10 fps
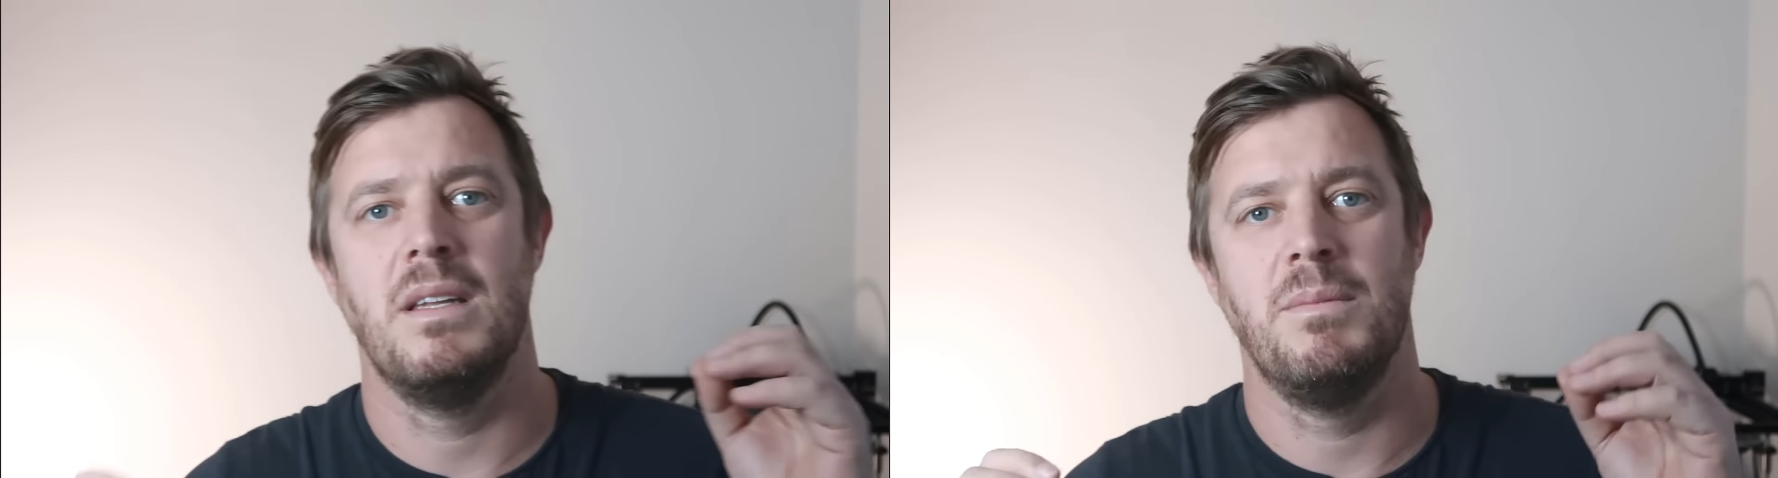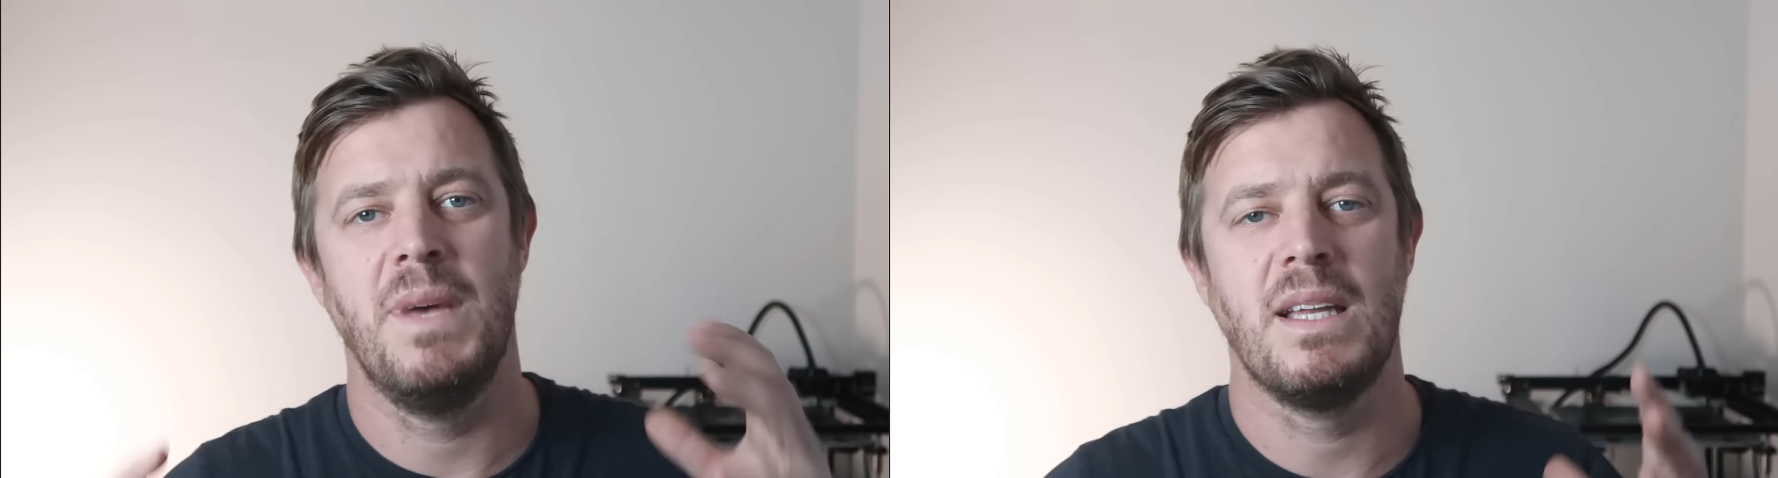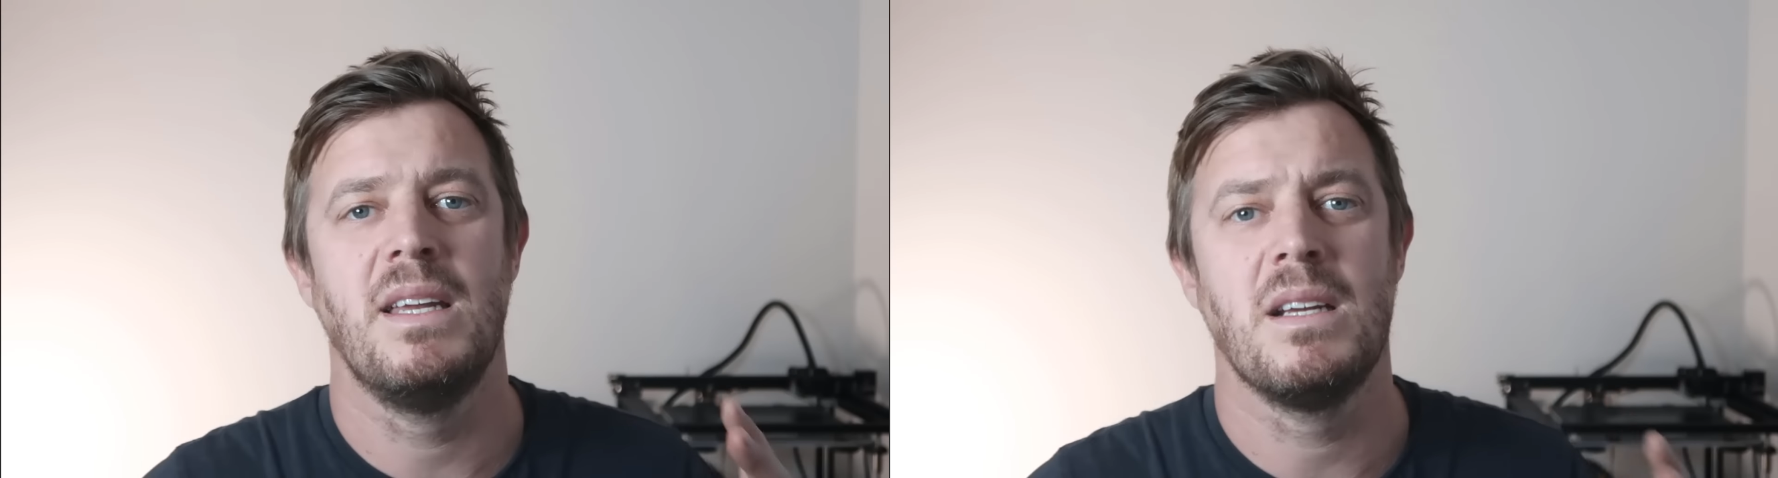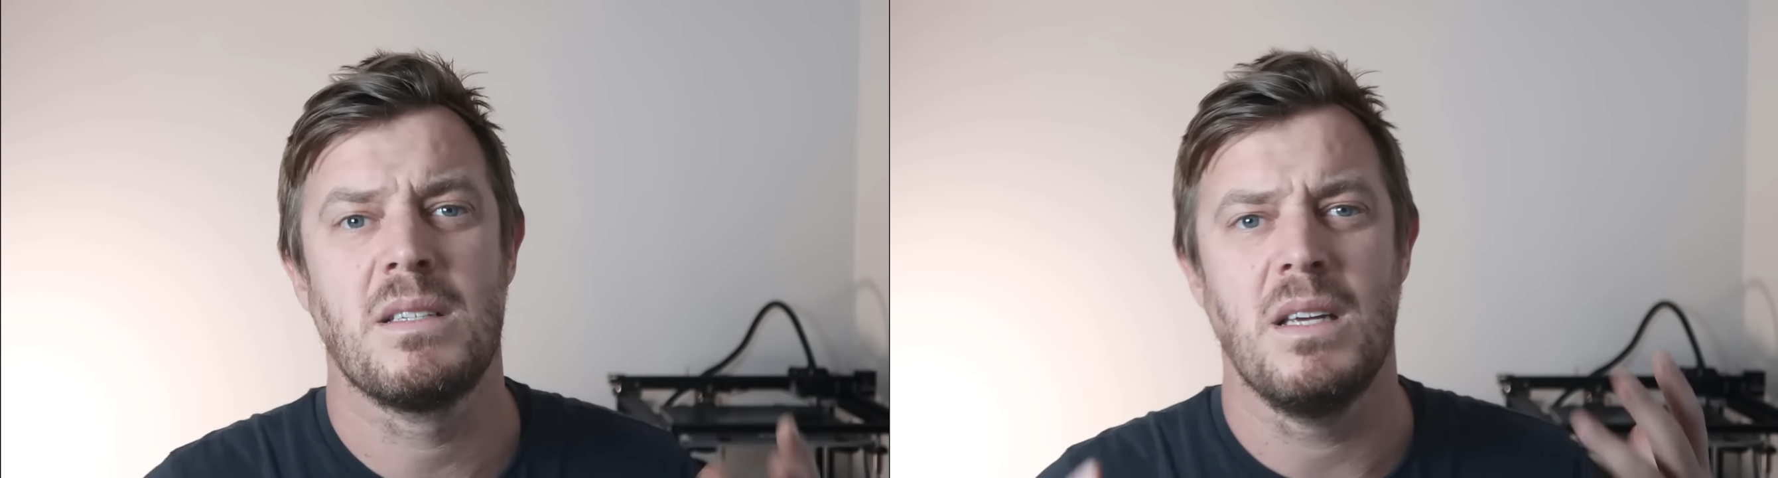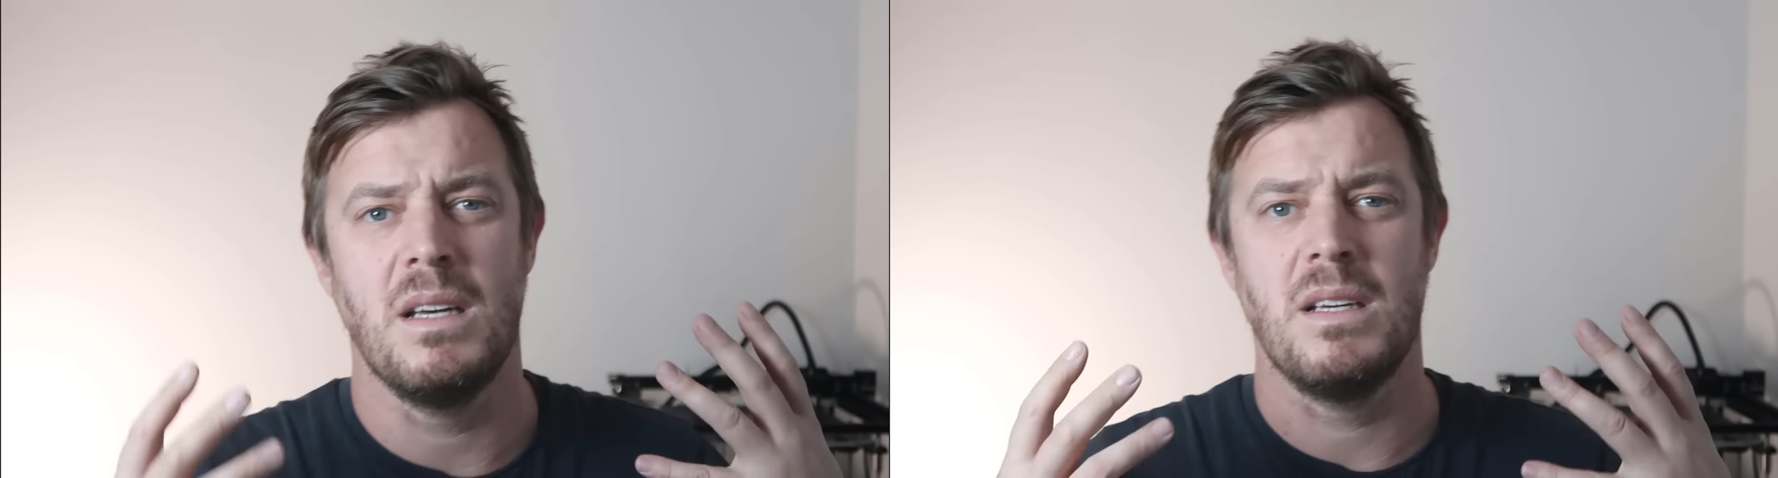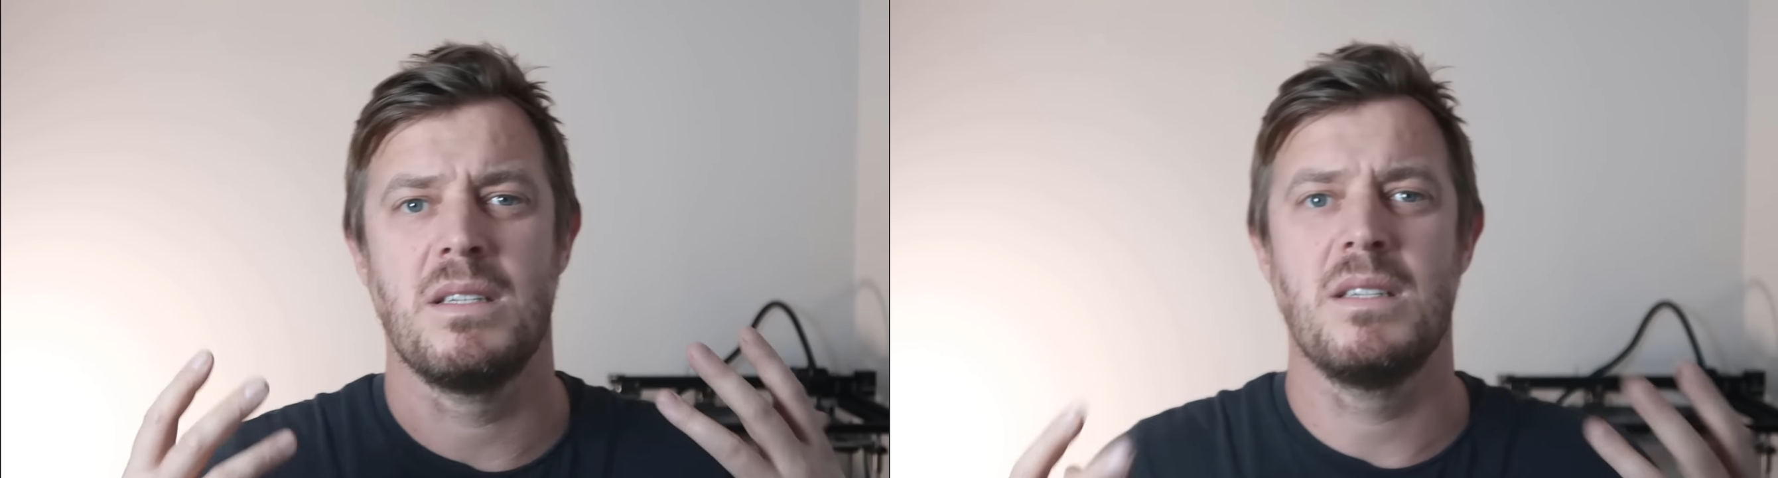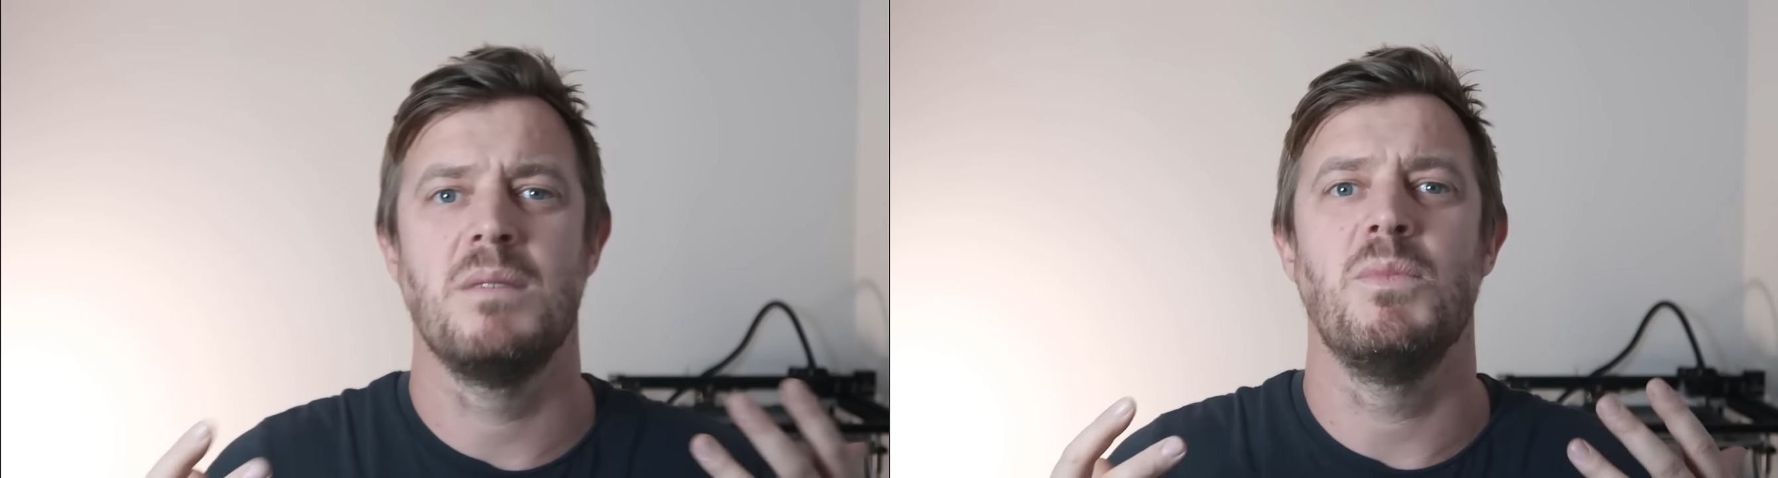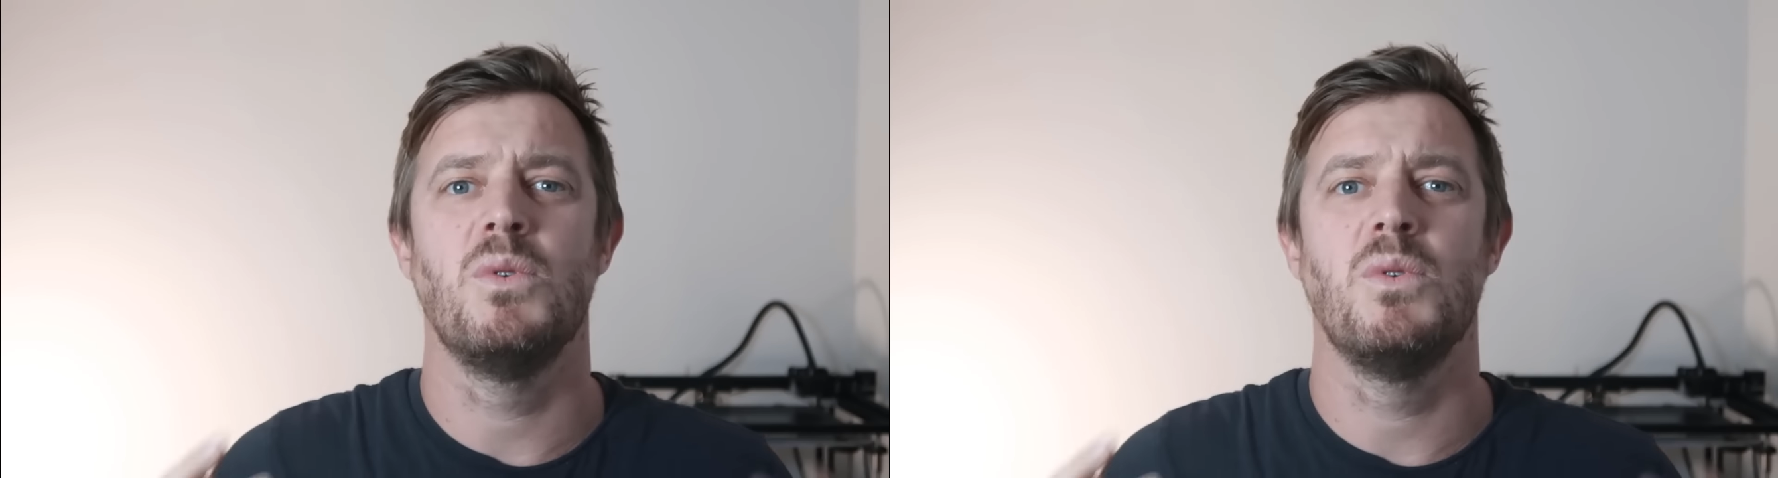magnetic system